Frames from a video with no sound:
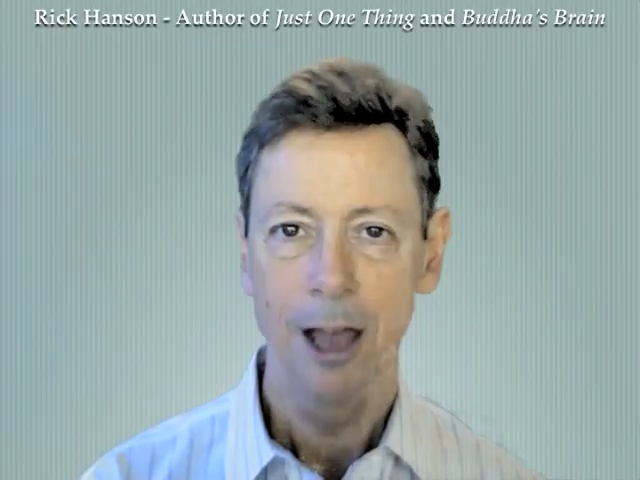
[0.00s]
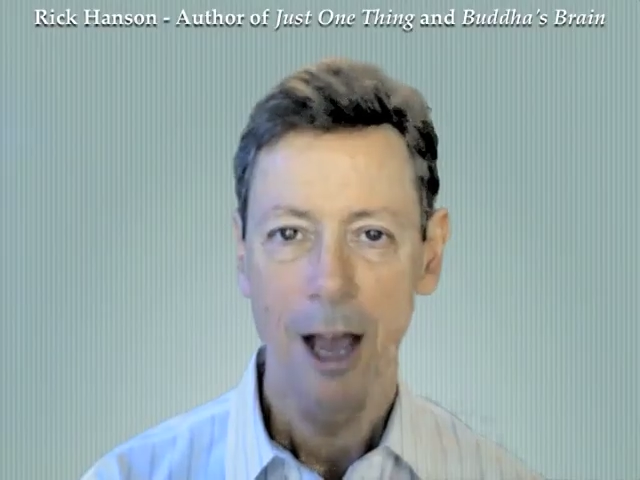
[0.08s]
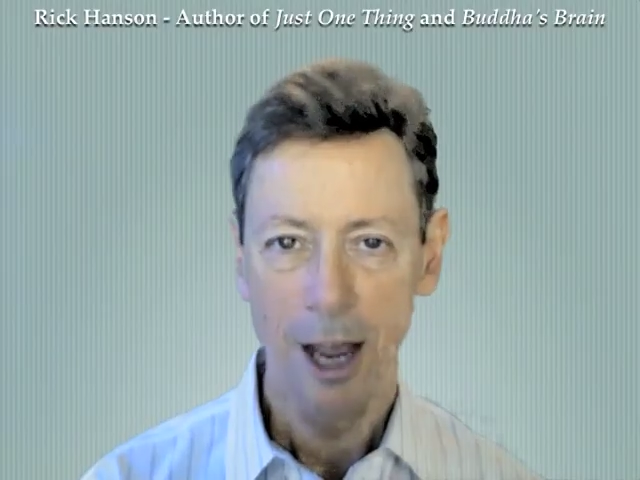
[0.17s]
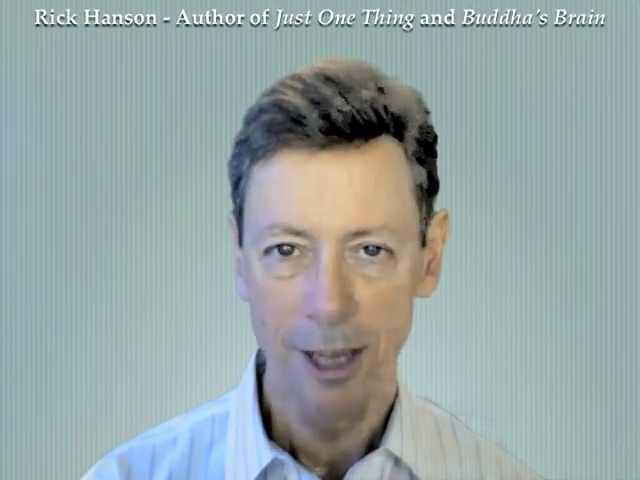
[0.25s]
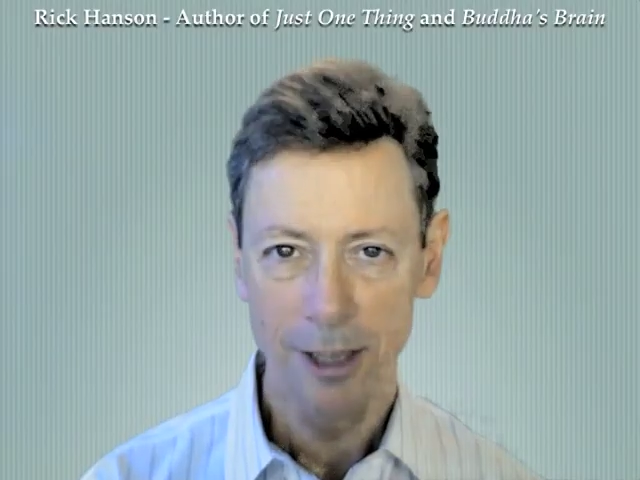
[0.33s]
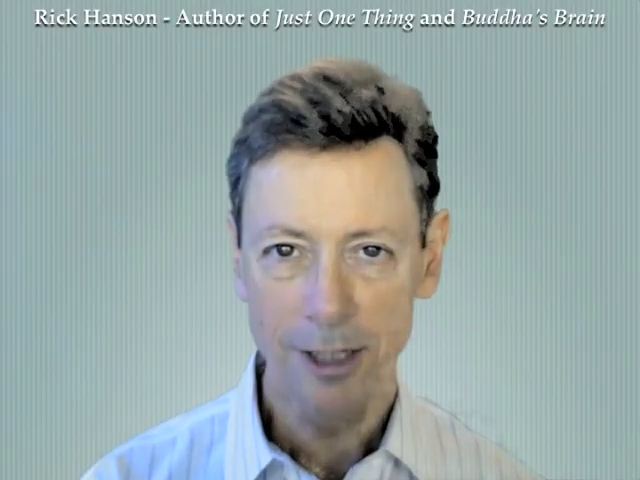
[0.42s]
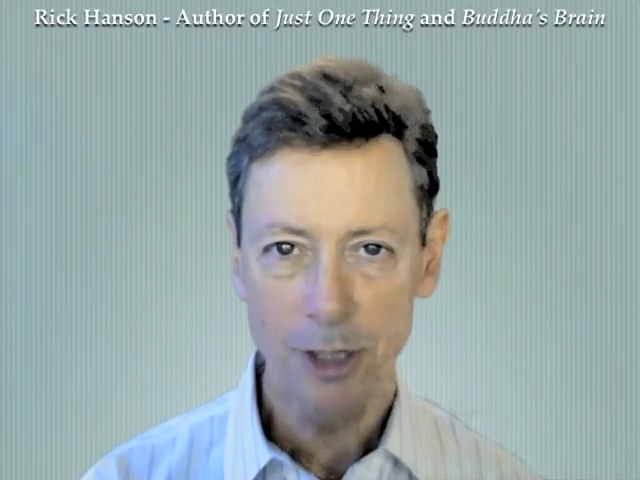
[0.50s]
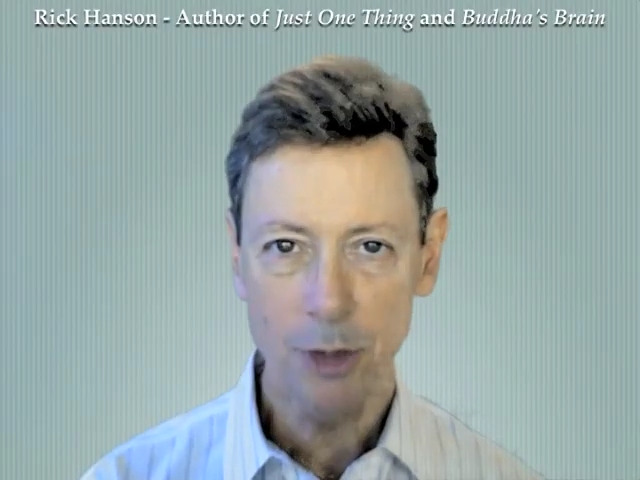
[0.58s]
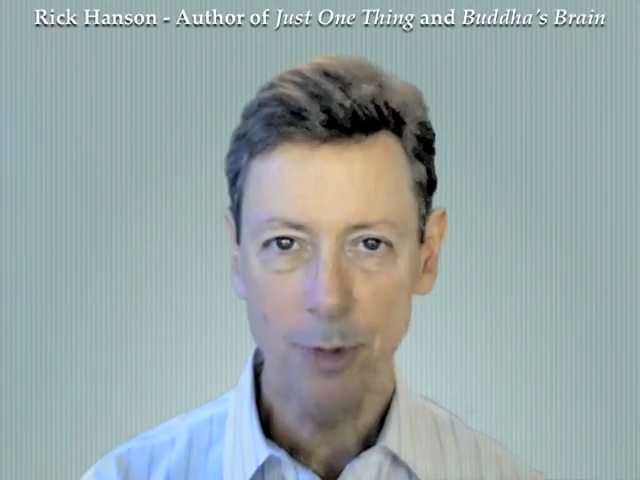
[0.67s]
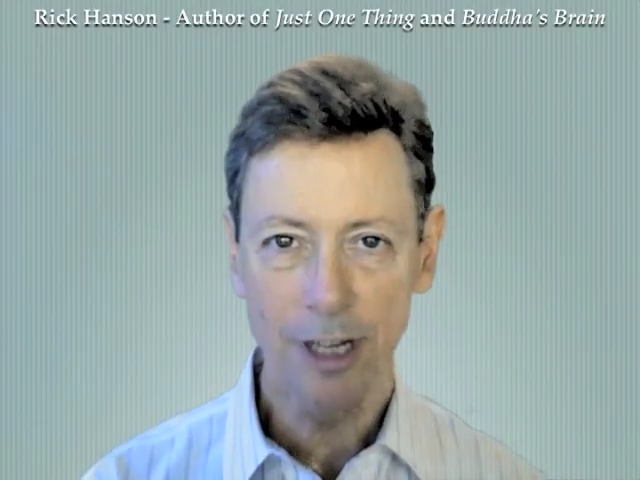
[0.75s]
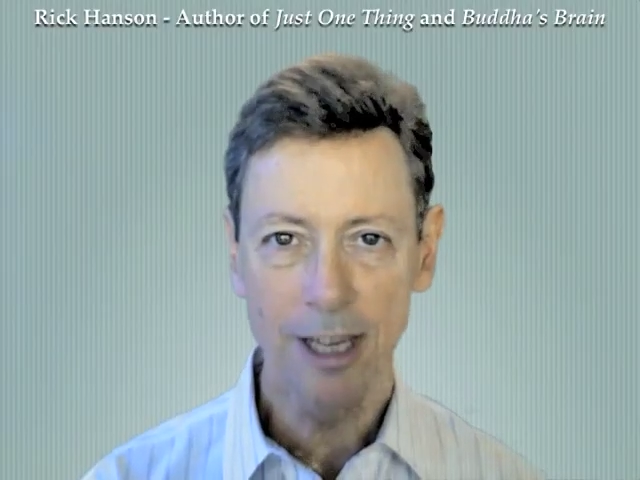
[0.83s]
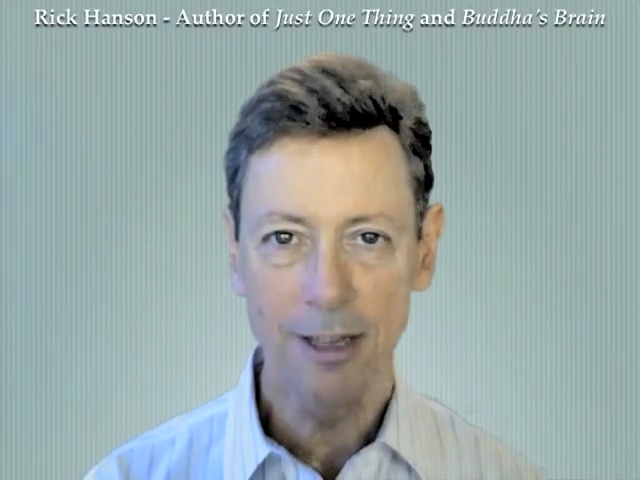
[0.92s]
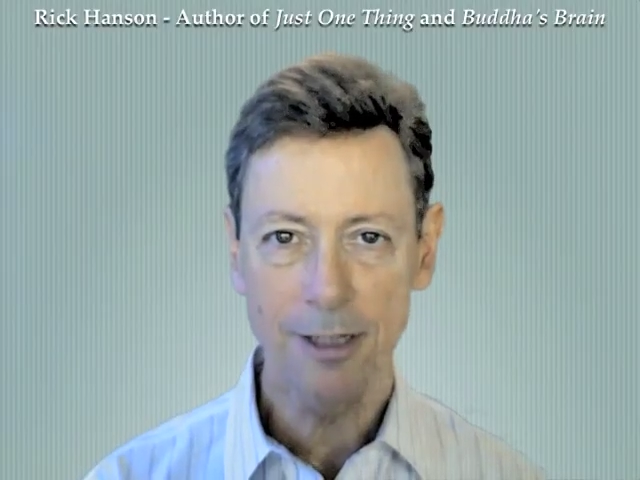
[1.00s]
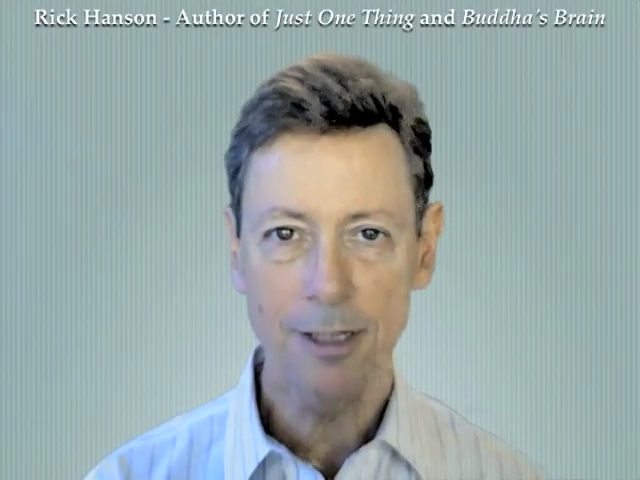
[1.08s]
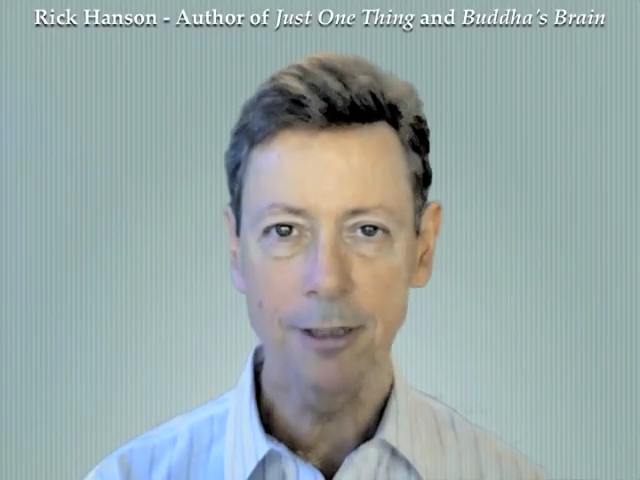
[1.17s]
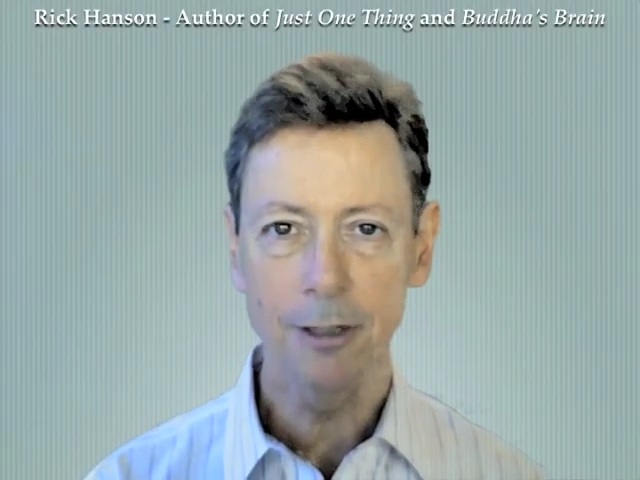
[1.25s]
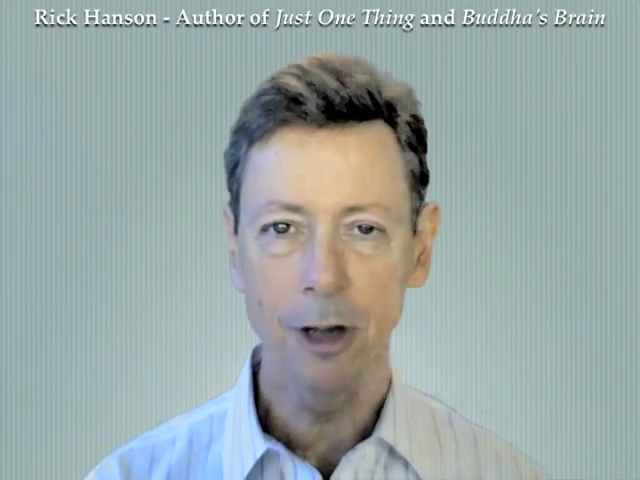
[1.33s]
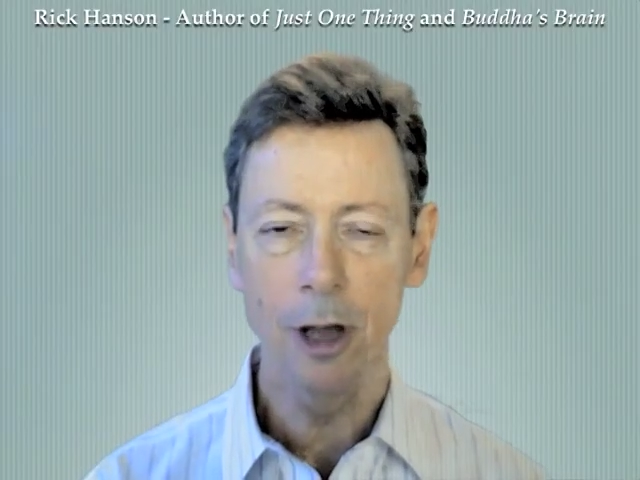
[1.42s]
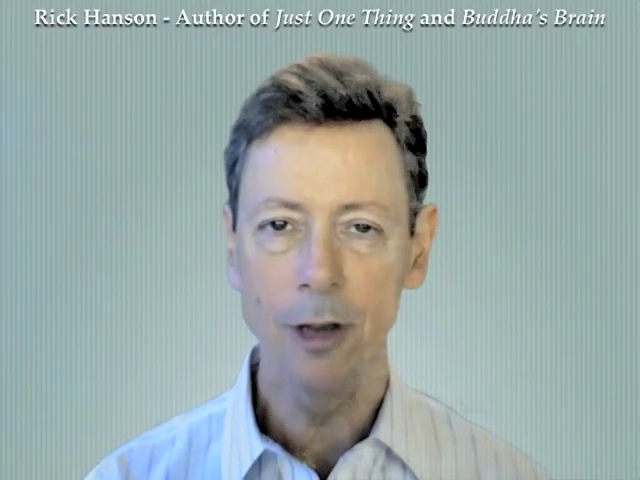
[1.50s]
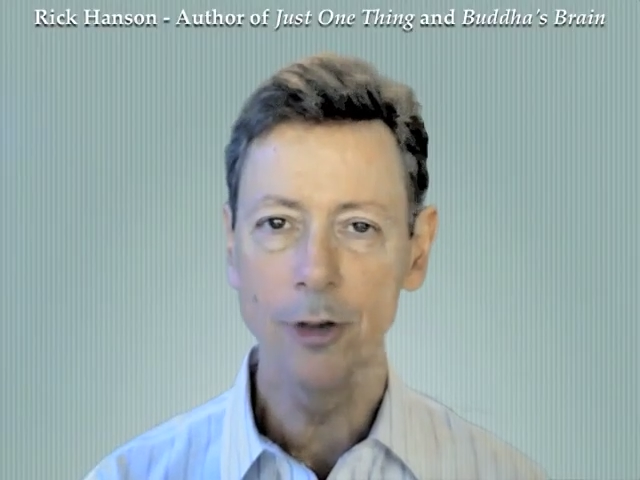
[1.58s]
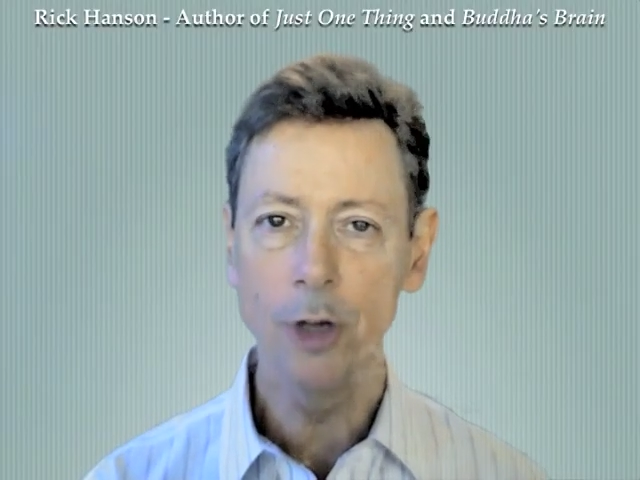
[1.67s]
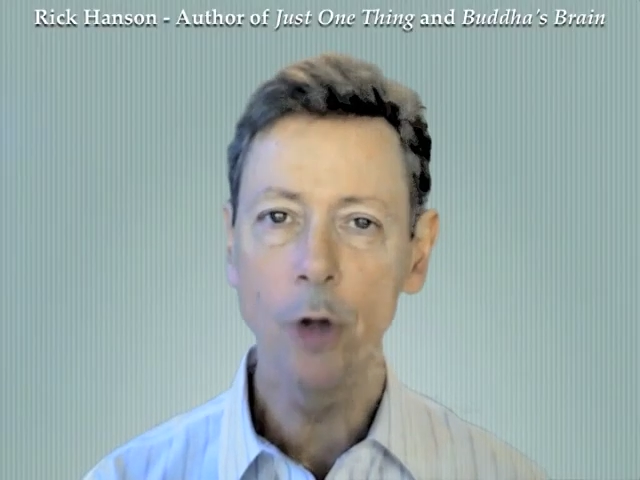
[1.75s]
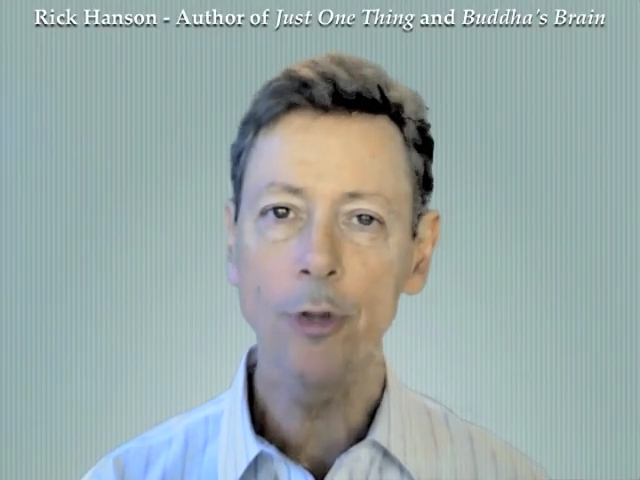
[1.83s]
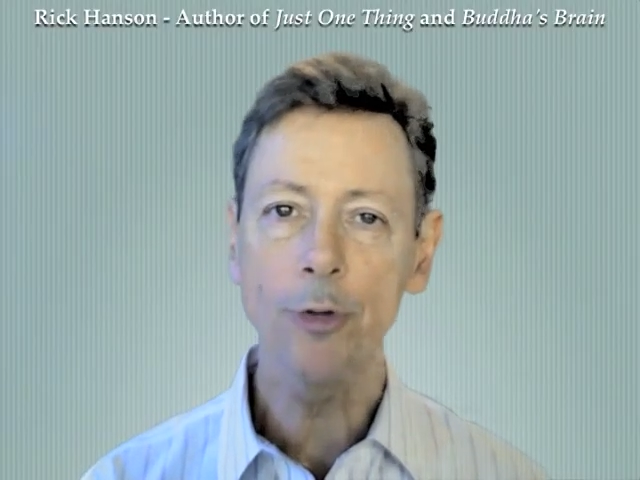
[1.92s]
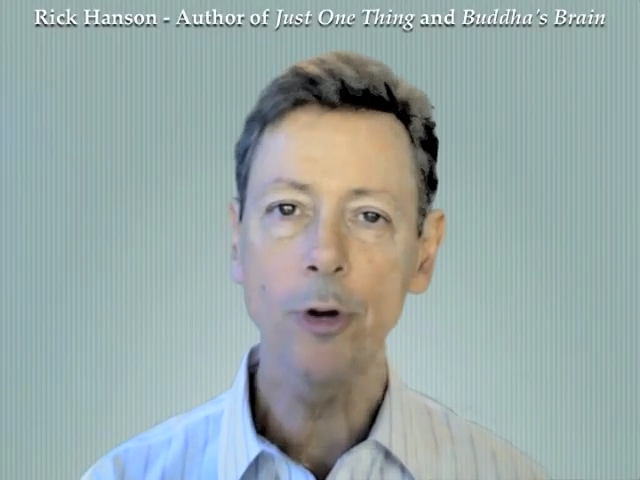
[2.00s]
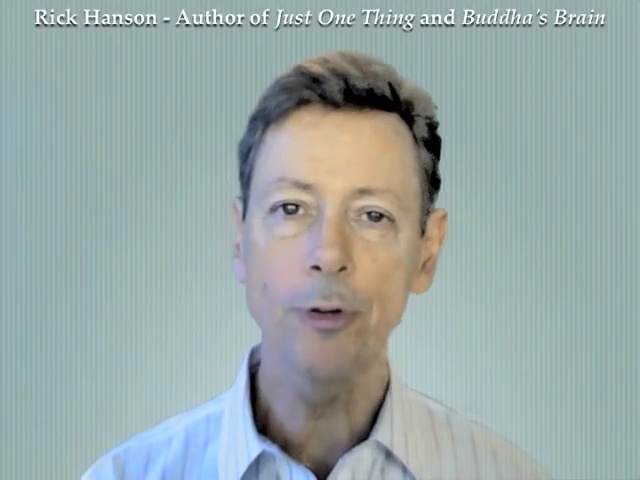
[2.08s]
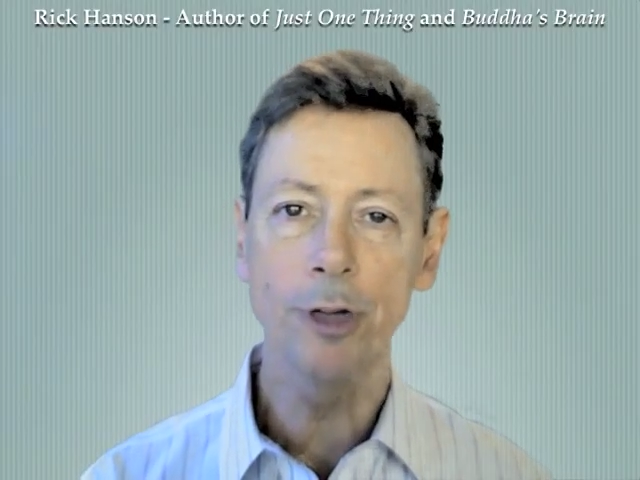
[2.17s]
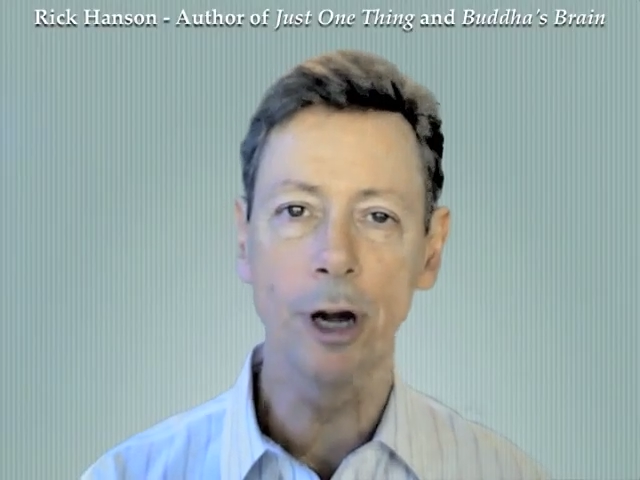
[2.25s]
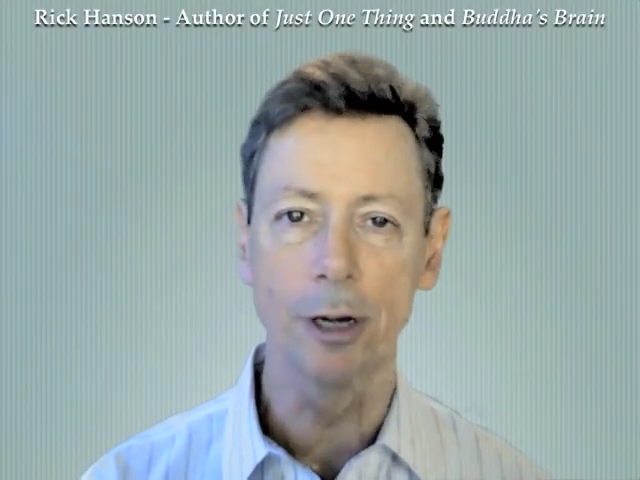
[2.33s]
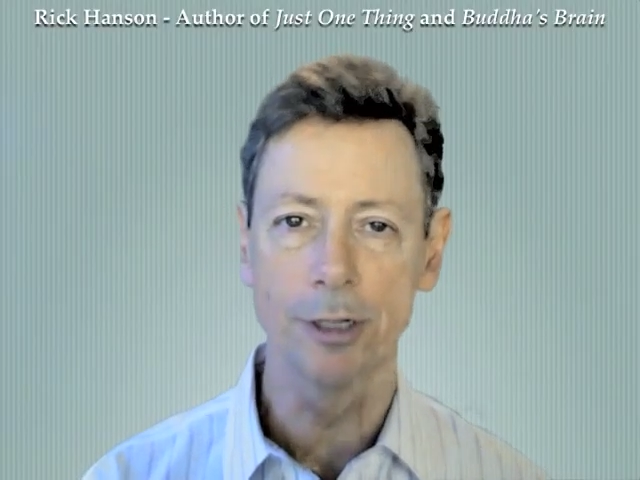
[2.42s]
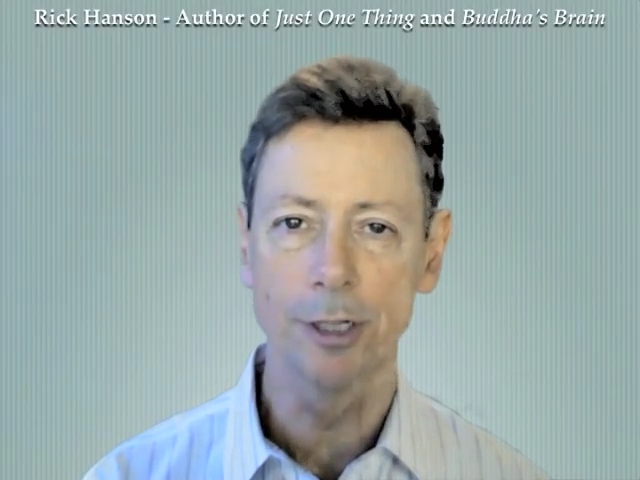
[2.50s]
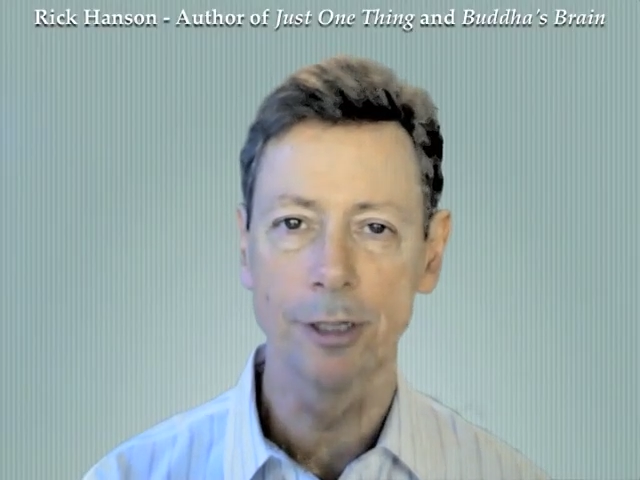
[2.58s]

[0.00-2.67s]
Hi, this is Rick Hanson on Don't Throw Darts,